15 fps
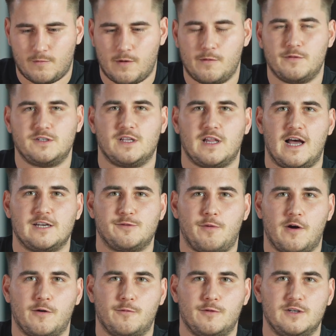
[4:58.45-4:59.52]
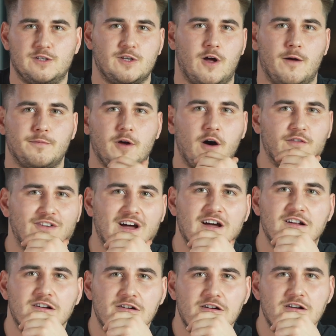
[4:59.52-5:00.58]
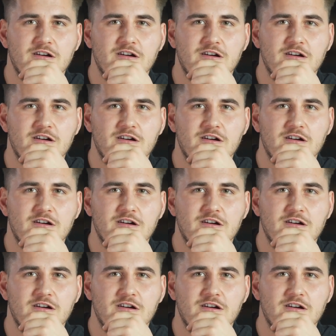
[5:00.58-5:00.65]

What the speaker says: Where was the last part we stopped off at?